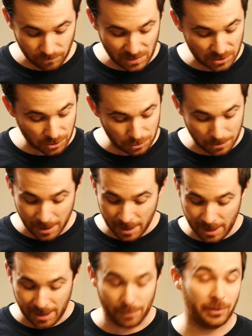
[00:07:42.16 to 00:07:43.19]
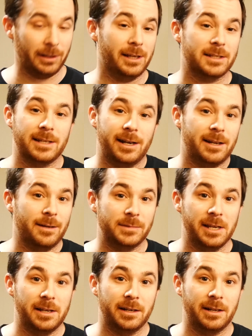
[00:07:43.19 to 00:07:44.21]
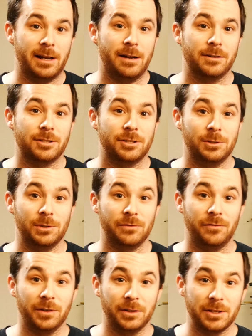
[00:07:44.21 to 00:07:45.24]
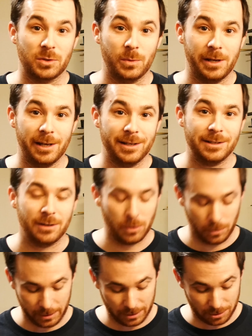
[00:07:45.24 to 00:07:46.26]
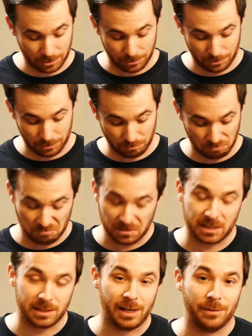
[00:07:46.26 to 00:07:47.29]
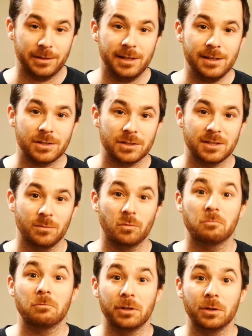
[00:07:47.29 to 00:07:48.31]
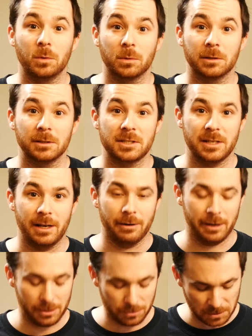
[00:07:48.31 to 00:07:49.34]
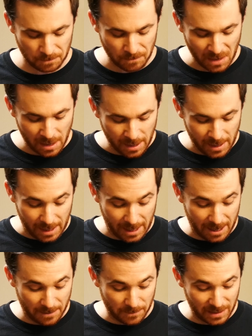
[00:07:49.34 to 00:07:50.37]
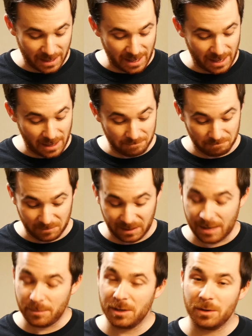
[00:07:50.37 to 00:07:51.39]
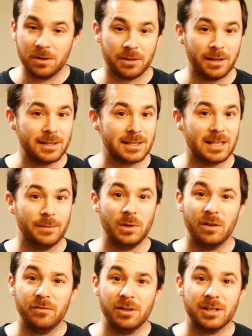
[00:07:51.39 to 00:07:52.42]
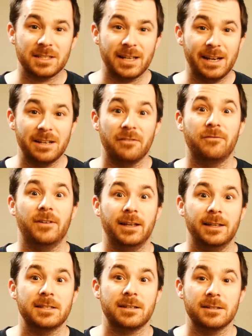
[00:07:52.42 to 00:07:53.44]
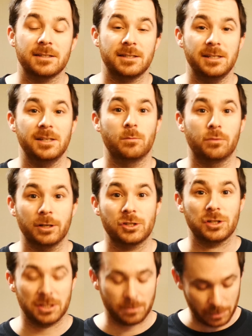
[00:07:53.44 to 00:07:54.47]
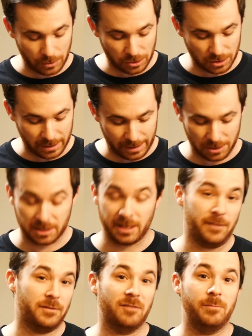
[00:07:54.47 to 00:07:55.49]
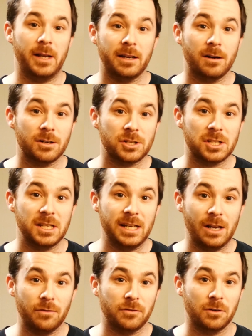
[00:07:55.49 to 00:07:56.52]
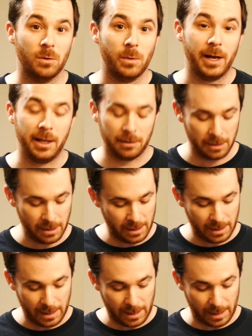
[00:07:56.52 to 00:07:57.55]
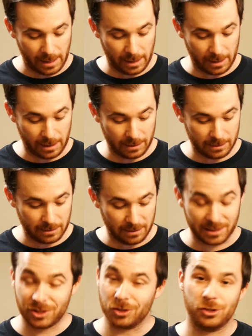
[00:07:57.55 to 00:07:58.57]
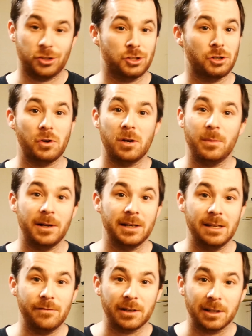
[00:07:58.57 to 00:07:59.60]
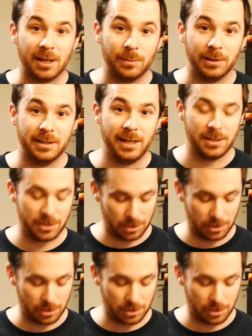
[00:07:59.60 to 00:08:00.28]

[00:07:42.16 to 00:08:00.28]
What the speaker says: So I'm really excited. I'm taking it out to field this weekend, going to see how it does in some real-world scenarios. Let me know your thoughts. Let me know if you're excited to finally start seeing brushless motors in Airsoft. They've been in RC now for a while, and this just showed up on EVIC a couple of days